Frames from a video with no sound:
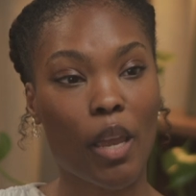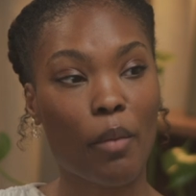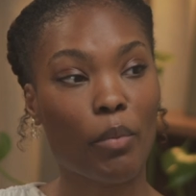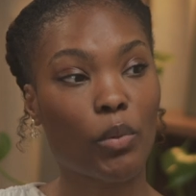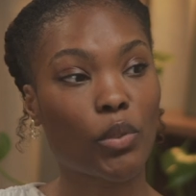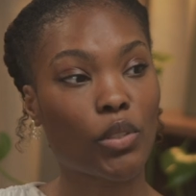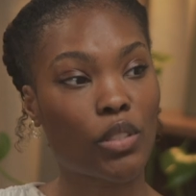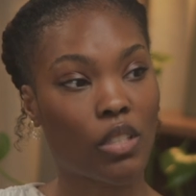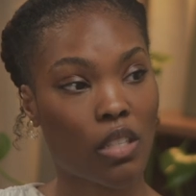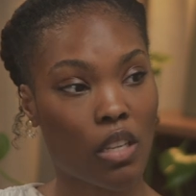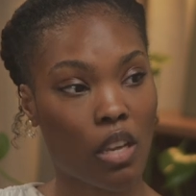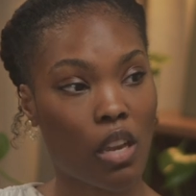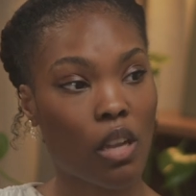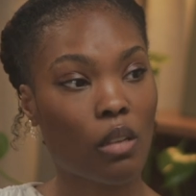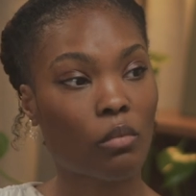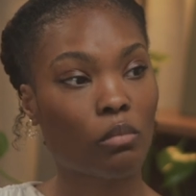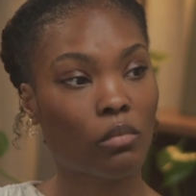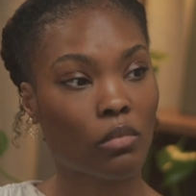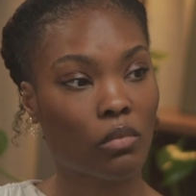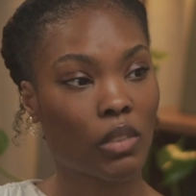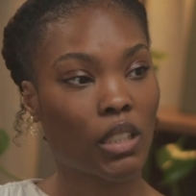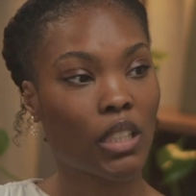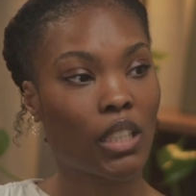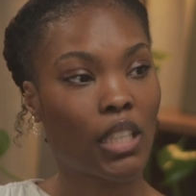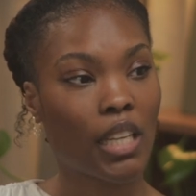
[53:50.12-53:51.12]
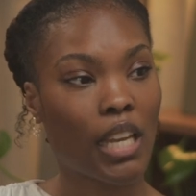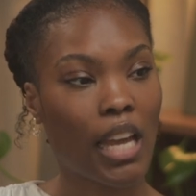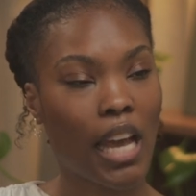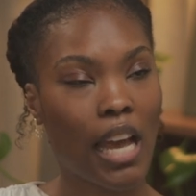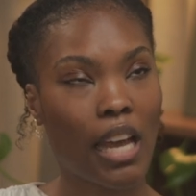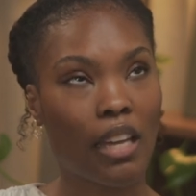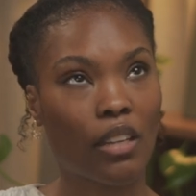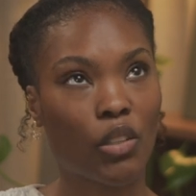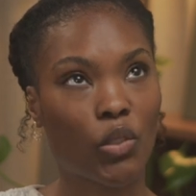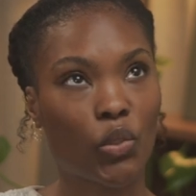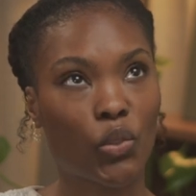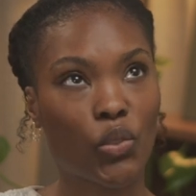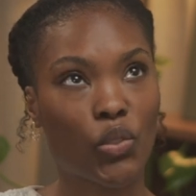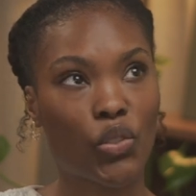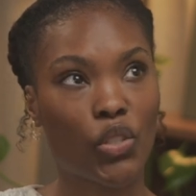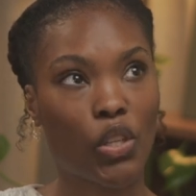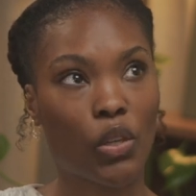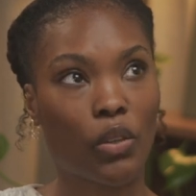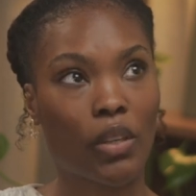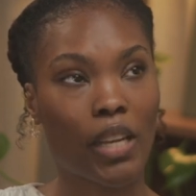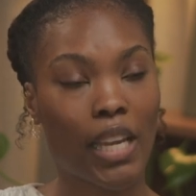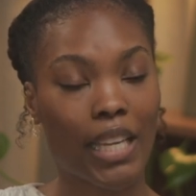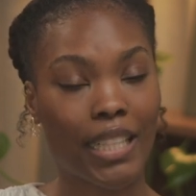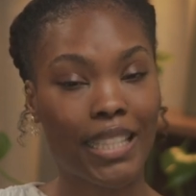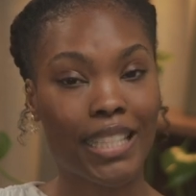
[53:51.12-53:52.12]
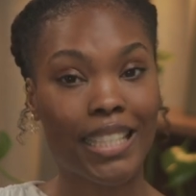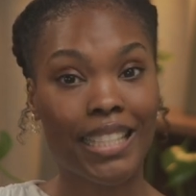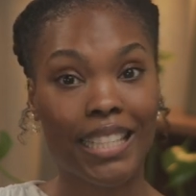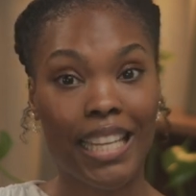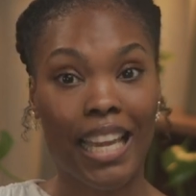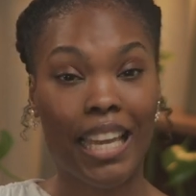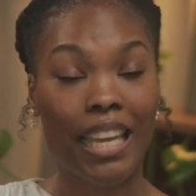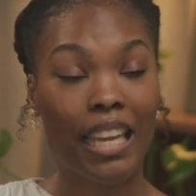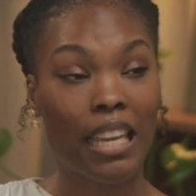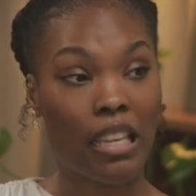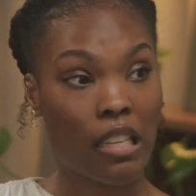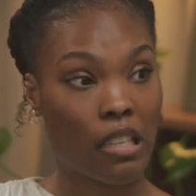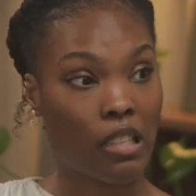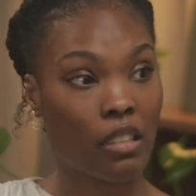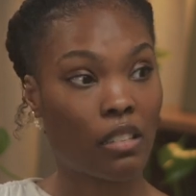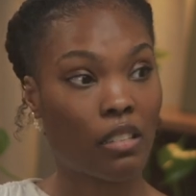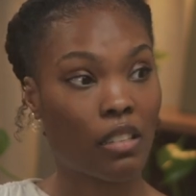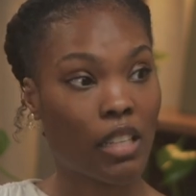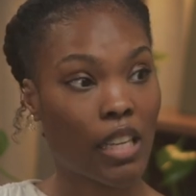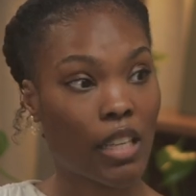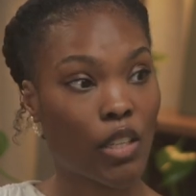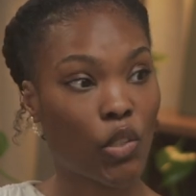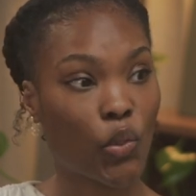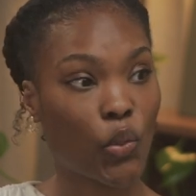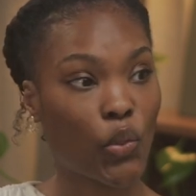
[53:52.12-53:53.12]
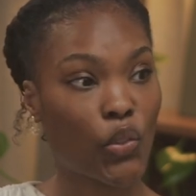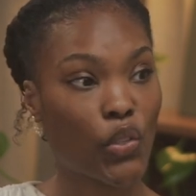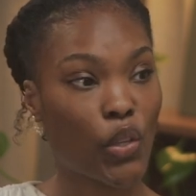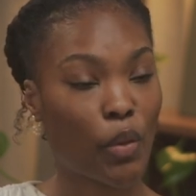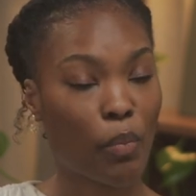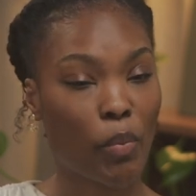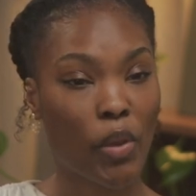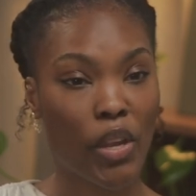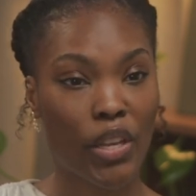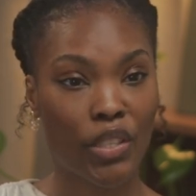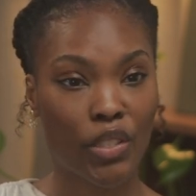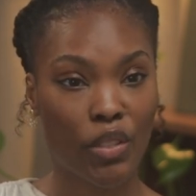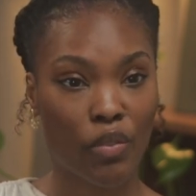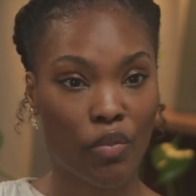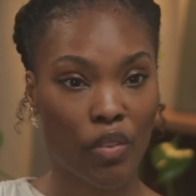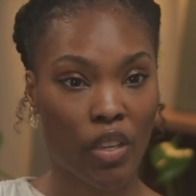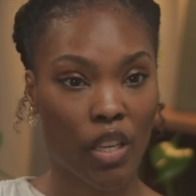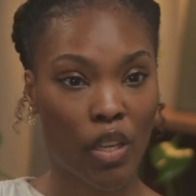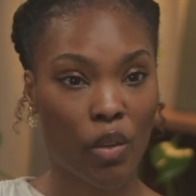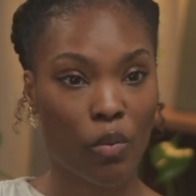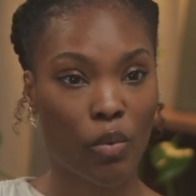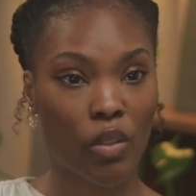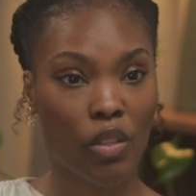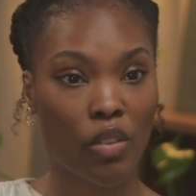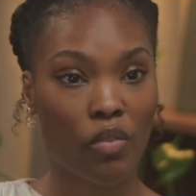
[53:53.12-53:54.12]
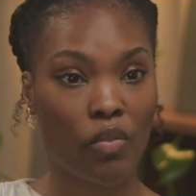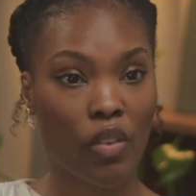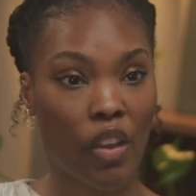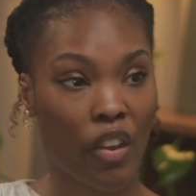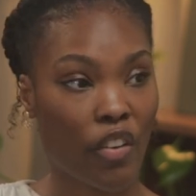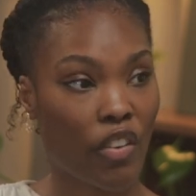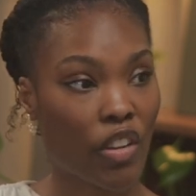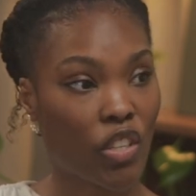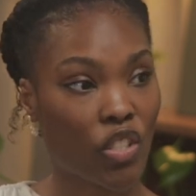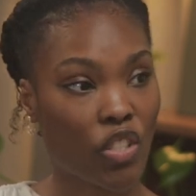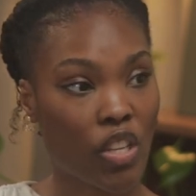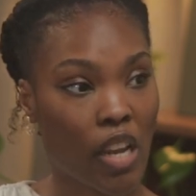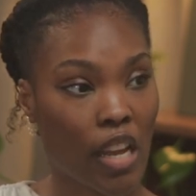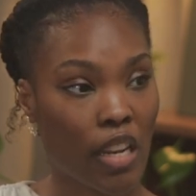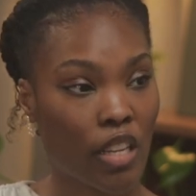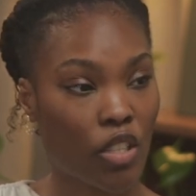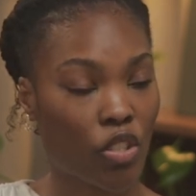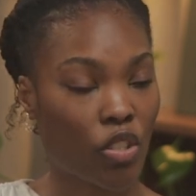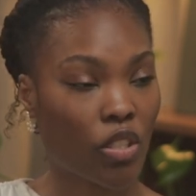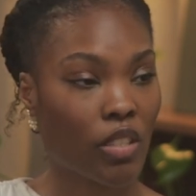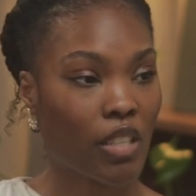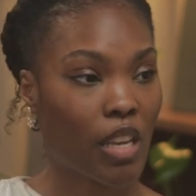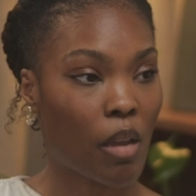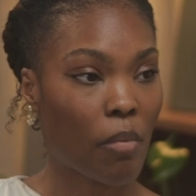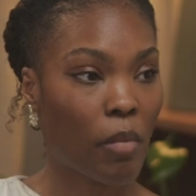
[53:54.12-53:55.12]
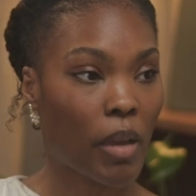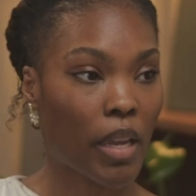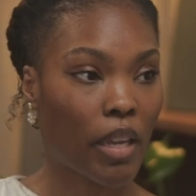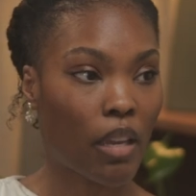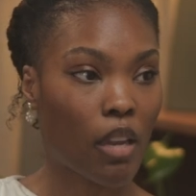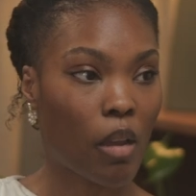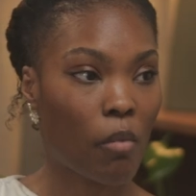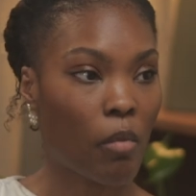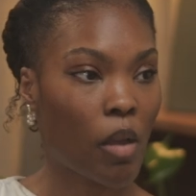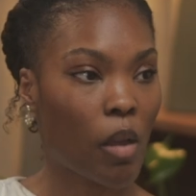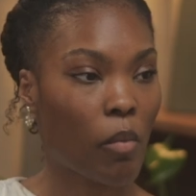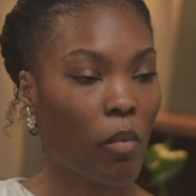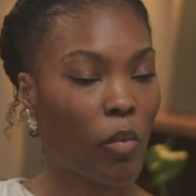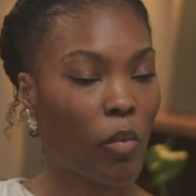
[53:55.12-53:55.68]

able to come, and also like stay in and also persevere with the various challenges that might come up,